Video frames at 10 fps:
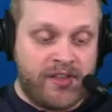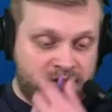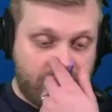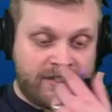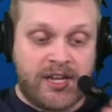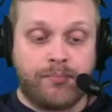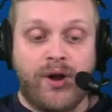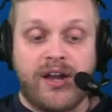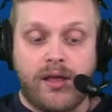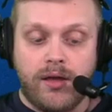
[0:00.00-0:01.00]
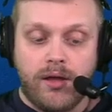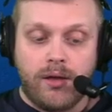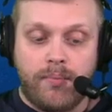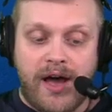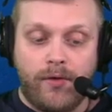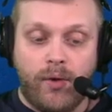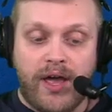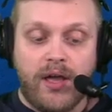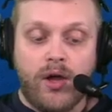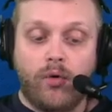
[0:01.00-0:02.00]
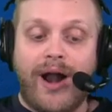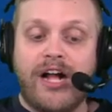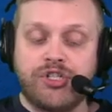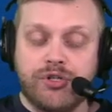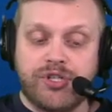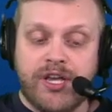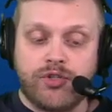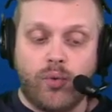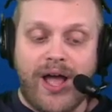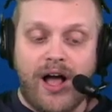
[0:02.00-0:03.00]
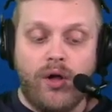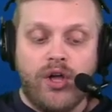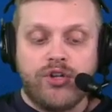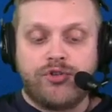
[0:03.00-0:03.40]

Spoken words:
I think he's going to have to take Brady, by the way, Rodgers as well.